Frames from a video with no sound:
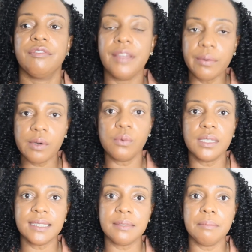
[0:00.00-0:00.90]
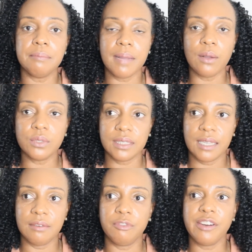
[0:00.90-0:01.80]
Pharaoh was the
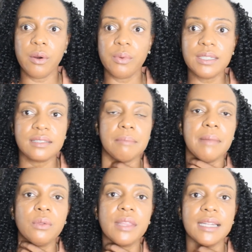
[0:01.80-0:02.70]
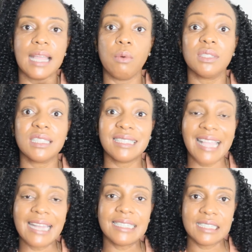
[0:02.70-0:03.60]
mountain. Pharaoh was the mountain that was
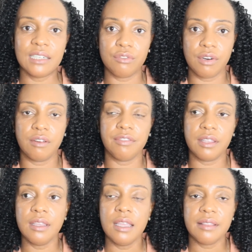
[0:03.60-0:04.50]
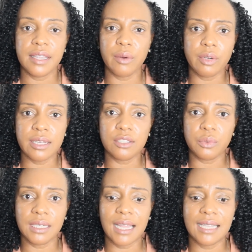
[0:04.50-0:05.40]
standing in front of the the
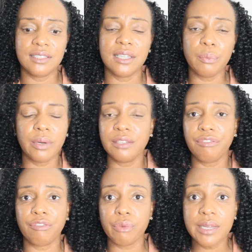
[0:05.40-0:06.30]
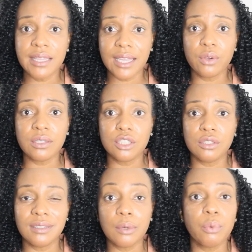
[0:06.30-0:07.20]
Israelites. They weren't free. They
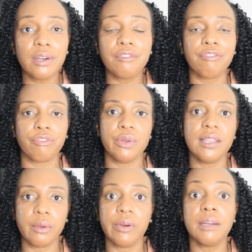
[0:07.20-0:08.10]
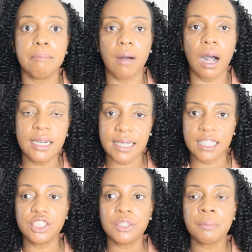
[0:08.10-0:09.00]
couldn't. They weren't free. They were in
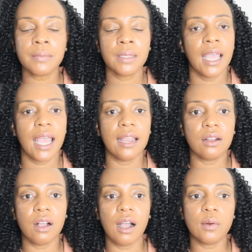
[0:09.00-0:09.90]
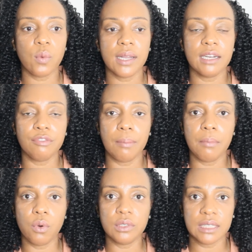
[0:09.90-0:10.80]
bondage, and God wanted for
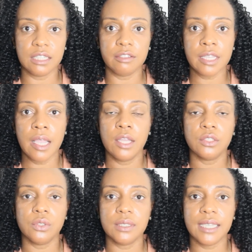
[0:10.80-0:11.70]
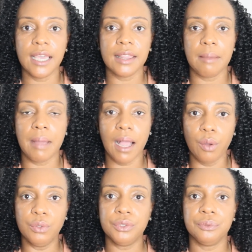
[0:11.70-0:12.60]
Moses to take them
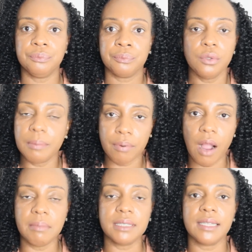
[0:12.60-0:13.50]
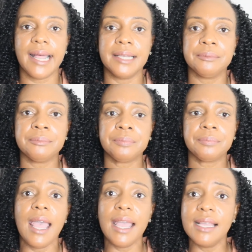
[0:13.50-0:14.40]
out to the promised land.
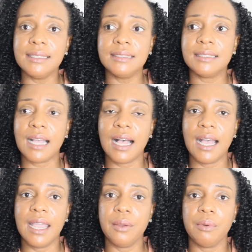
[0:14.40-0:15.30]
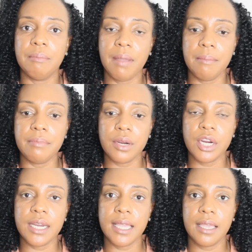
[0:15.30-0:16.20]
And I
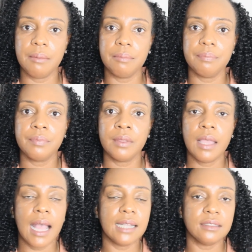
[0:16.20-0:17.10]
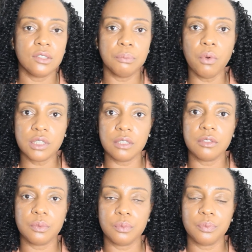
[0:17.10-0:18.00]
remember him. As
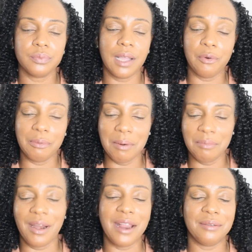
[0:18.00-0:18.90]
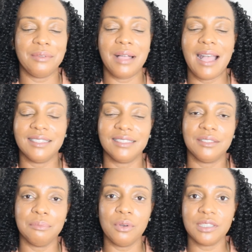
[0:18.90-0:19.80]
Moses, not remember,
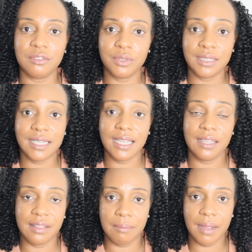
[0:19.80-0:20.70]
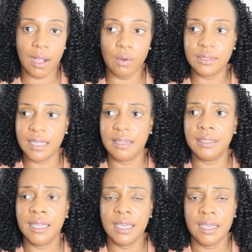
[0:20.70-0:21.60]
as Moses was taking them out, and